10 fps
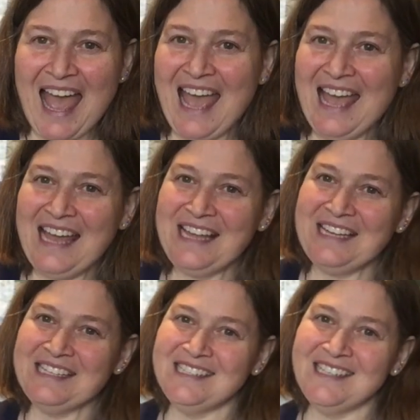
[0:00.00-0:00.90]

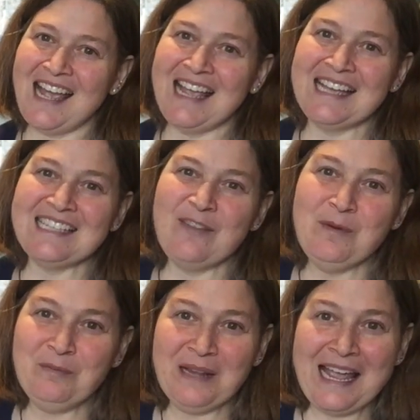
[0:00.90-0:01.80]
And I guess I've
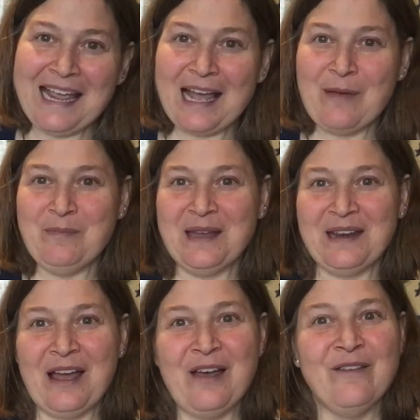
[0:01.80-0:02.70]
been playing a bit
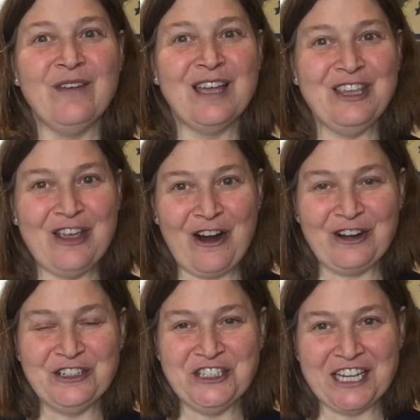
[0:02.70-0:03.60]
of
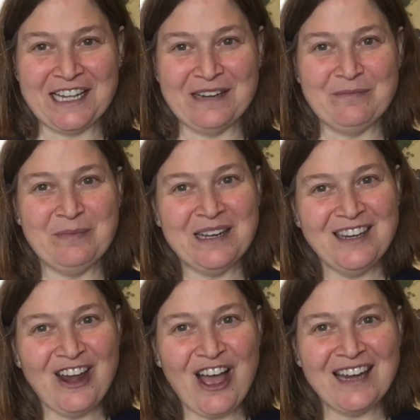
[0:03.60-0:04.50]
yarn chicken, but
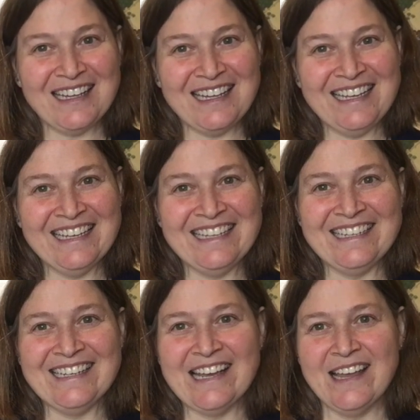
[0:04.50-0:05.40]
not
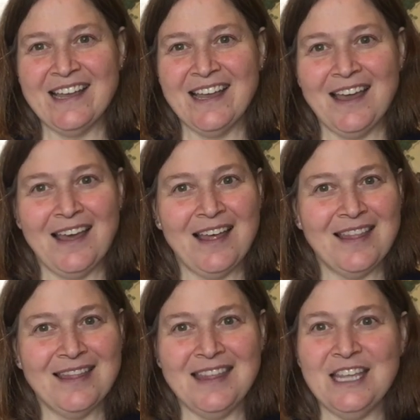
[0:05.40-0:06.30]
in
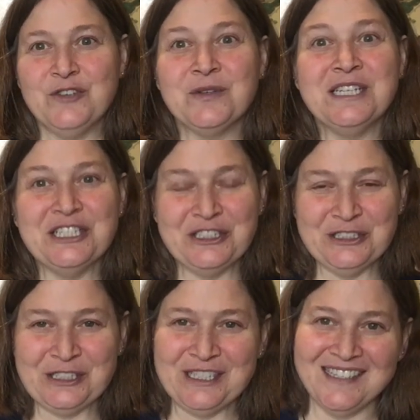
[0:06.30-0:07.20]
the
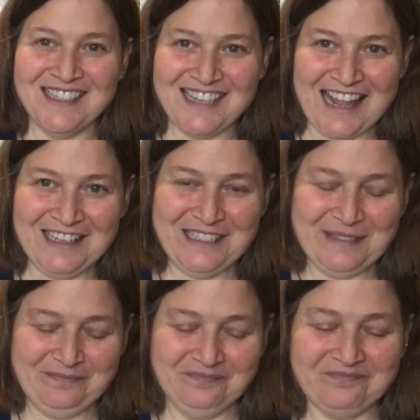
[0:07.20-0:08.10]
traditional sense.